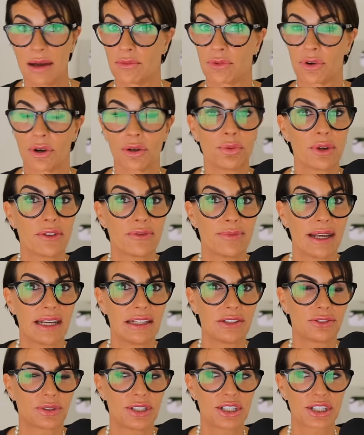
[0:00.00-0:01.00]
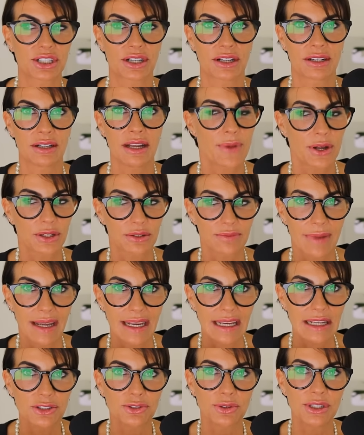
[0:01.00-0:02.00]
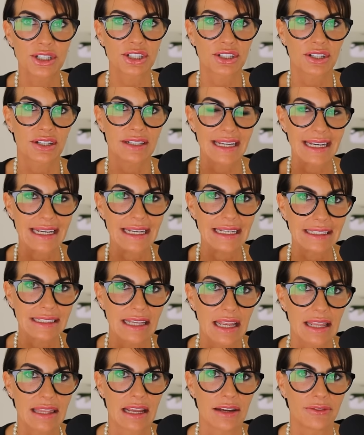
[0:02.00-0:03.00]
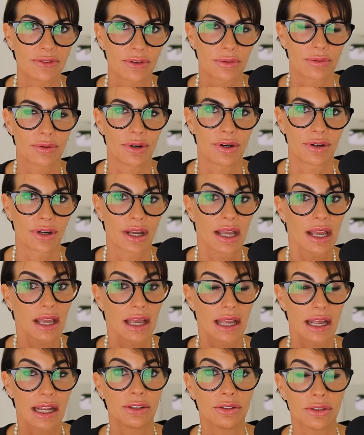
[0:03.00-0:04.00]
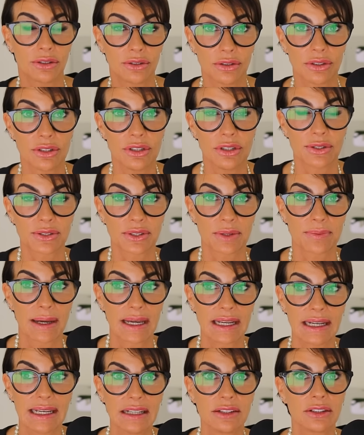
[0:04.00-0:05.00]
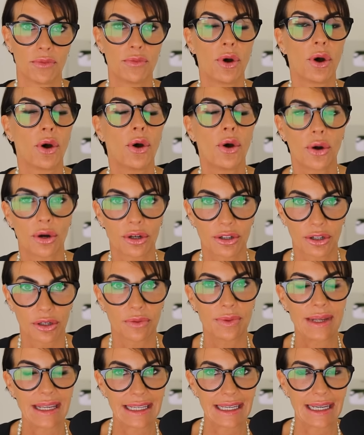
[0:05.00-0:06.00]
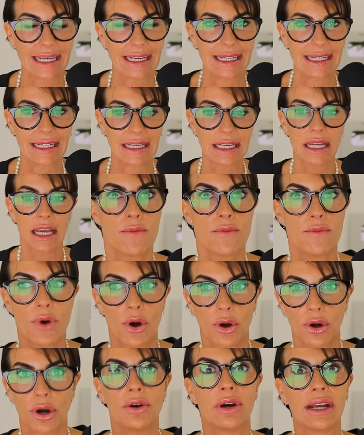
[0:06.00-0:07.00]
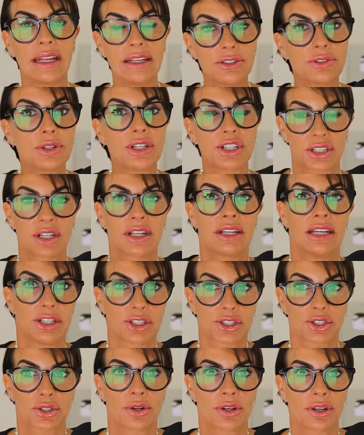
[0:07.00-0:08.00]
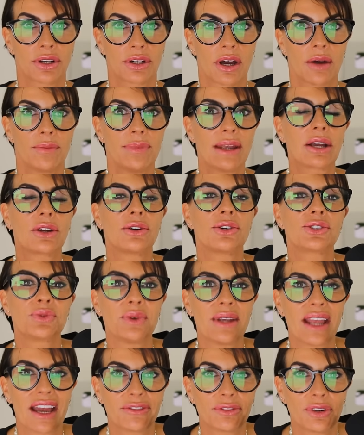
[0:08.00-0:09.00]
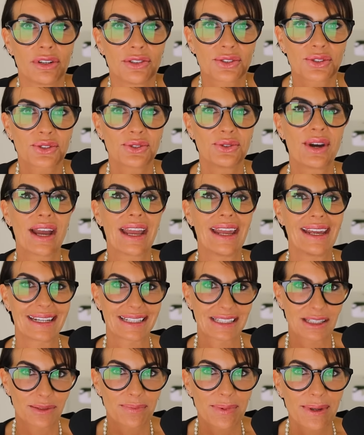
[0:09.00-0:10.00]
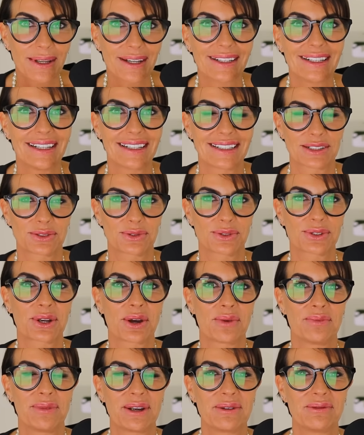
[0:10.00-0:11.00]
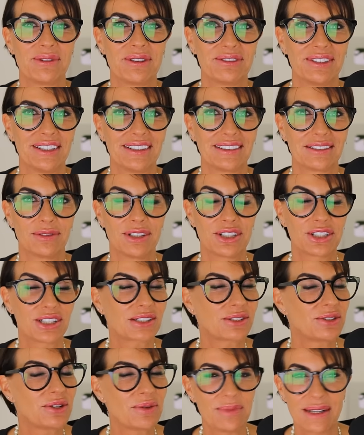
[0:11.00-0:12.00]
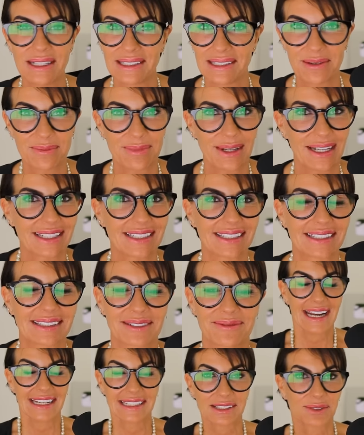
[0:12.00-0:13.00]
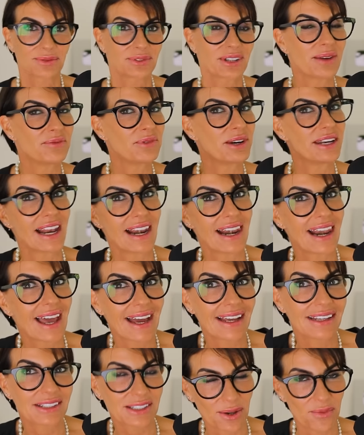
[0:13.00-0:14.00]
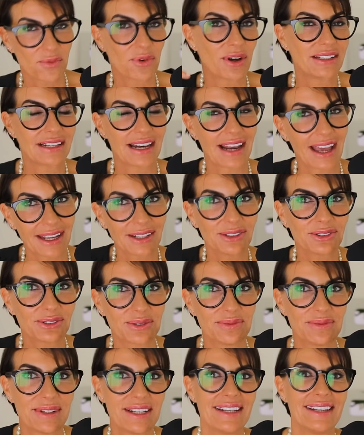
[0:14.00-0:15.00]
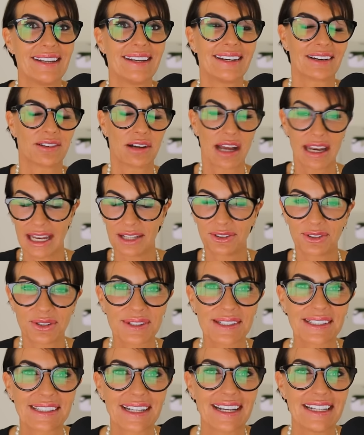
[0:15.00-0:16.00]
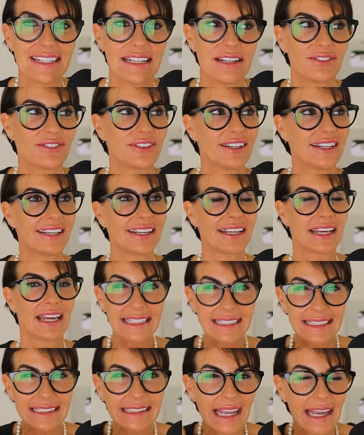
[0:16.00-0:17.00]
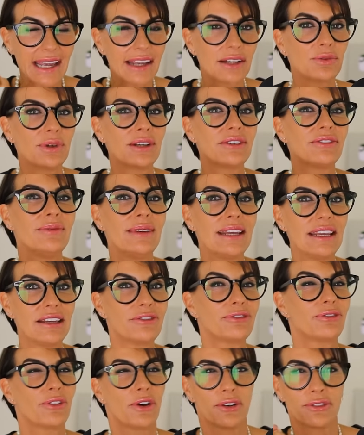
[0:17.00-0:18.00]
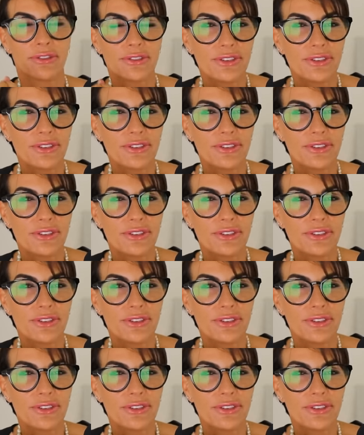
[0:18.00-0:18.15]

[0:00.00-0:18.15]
I'm wrong with my intuition, but my intuition is never wrong. And the good news about it, more older we're getting, more our intuition is stronger because we have also experiences coming with it, which is an amazing mix. And sometimes when someone lied to me and I don't say anything, he stayed with me for a